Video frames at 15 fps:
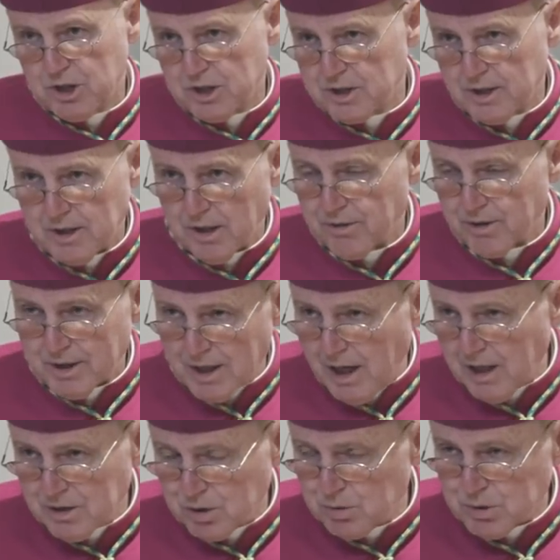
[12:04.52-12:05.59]
it was just another
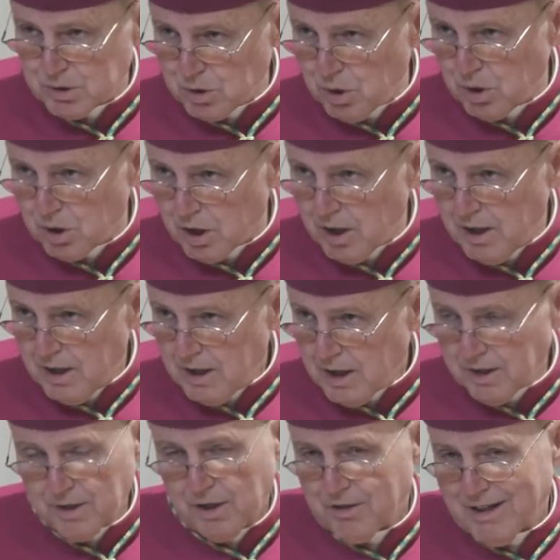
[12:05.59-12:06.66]
god to adore,
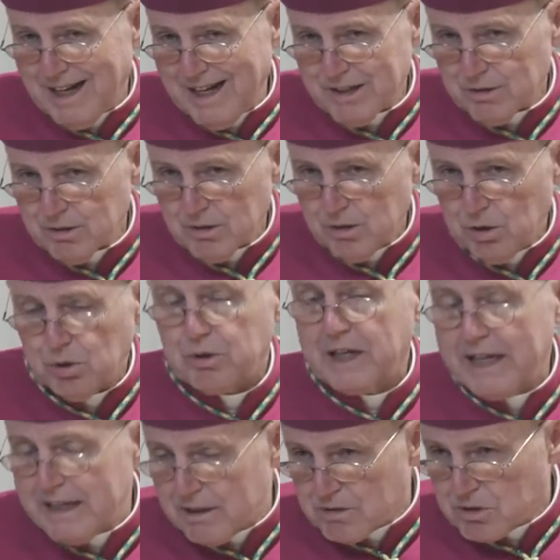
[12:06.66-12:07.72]
another idol. Who
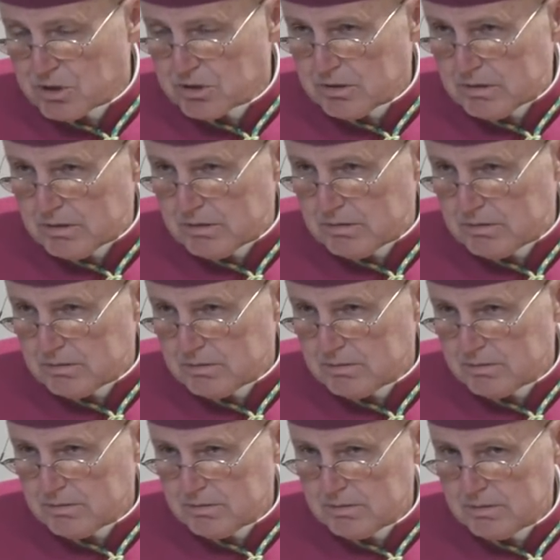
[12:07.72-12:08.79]
cares?
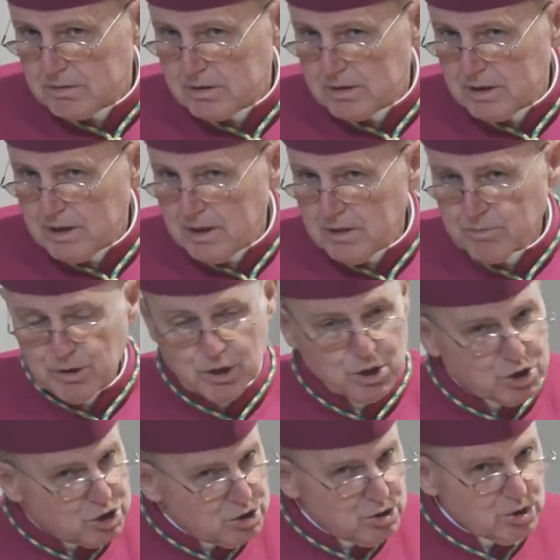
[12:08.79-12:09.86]

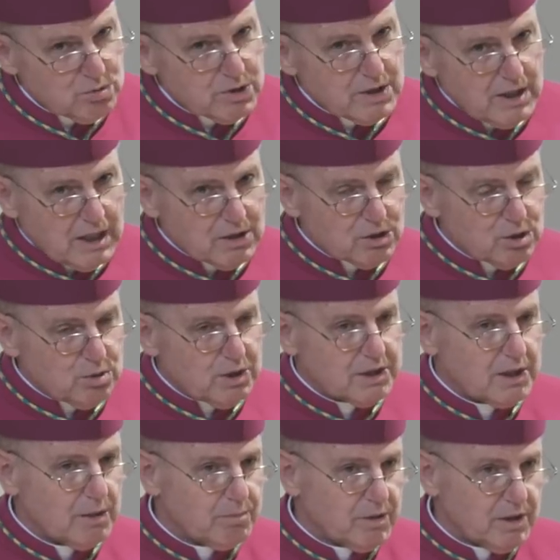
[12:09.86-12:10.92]
But the Jews would not do
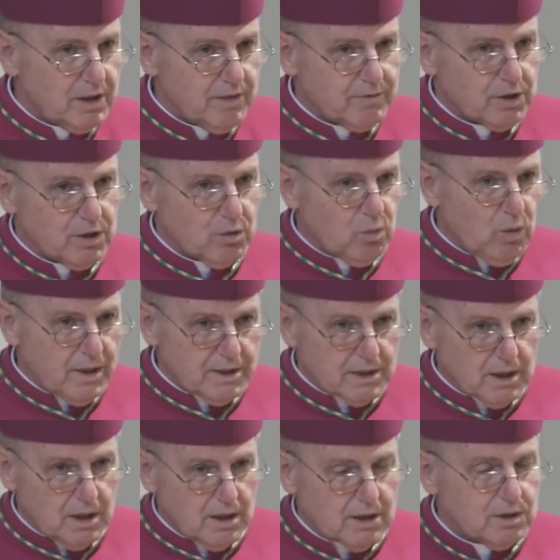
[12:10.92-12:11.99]
it. They believed in the
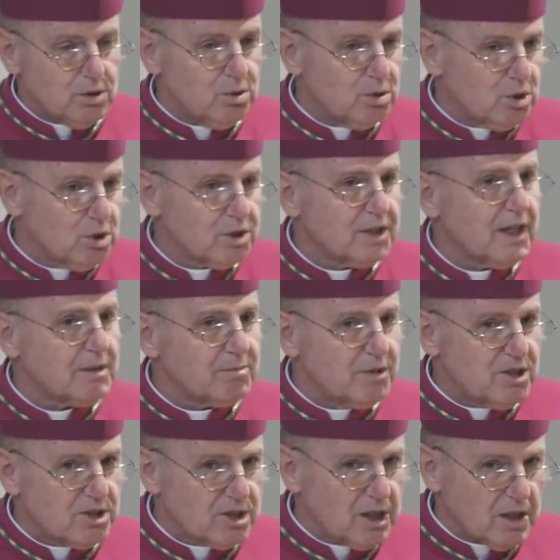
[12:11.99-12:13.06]
one God who could
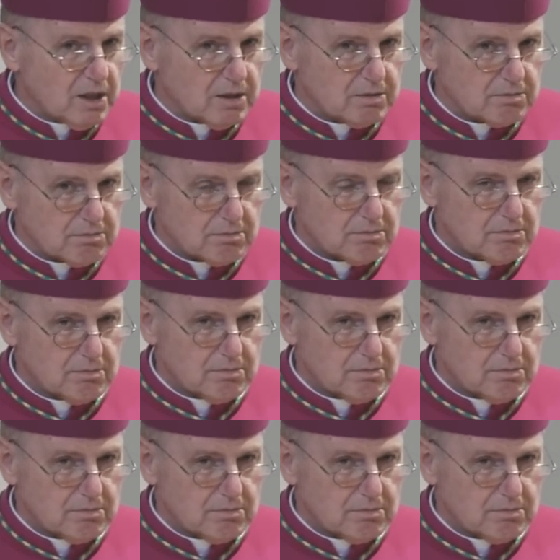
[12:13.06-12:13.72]
not be seen.